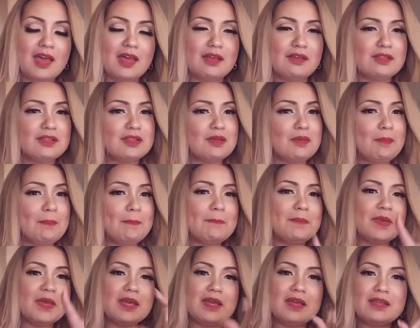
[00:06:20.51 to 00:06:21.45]
and the
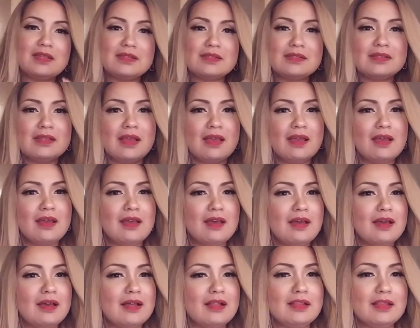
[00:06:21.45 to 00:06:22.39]
biggest
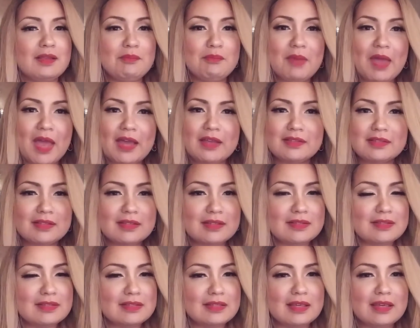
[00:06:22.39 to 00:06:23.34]
climactic
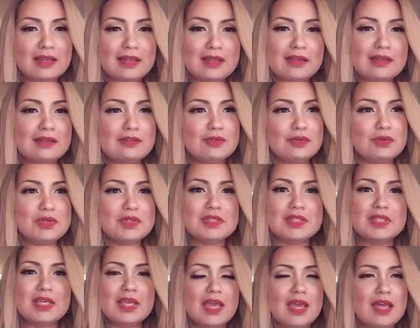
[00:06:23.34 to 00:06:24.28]
scene towards
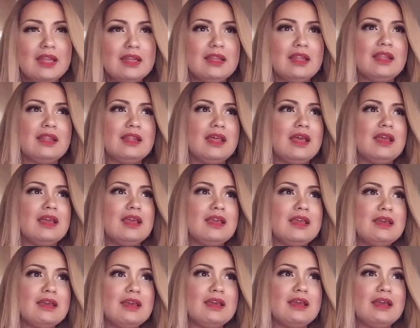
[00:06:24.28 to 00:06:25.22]
the end that
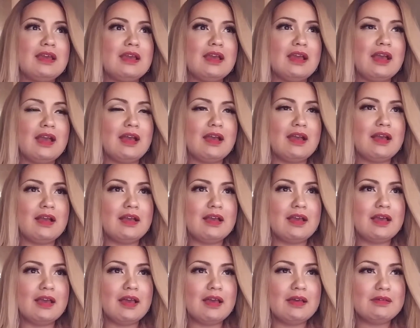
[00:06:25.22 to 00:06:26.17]
he
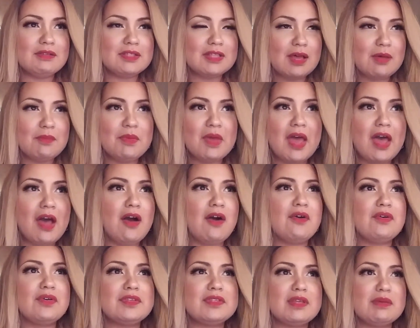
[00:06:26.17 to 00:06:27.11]

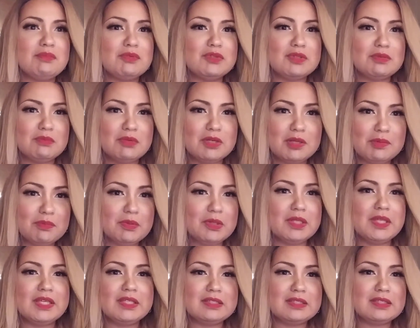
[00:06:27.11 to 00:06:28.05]
somehow is able to
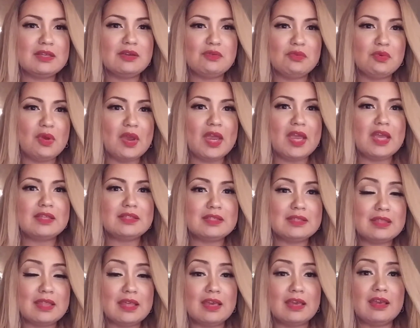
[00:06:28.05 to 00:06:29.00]
manipulate Stingray
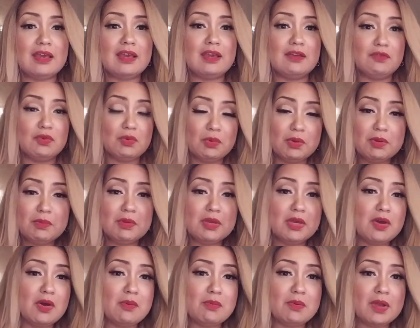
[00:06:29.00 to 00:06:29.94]
into thinking, if you want to be
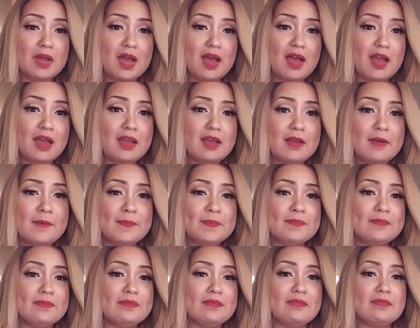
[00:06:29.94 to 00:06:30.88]
Cobra Kai
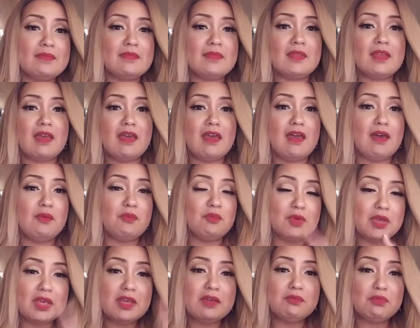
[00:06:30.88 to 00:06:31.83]
and
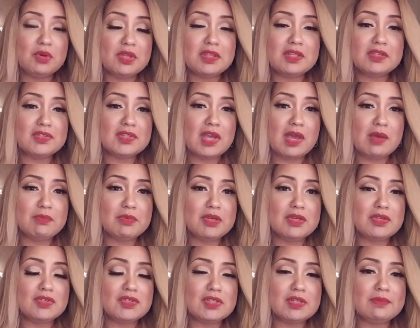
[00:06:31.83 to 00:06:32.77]
we win the
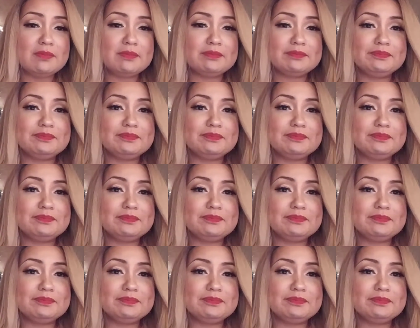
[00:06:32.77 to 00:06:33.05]
championship,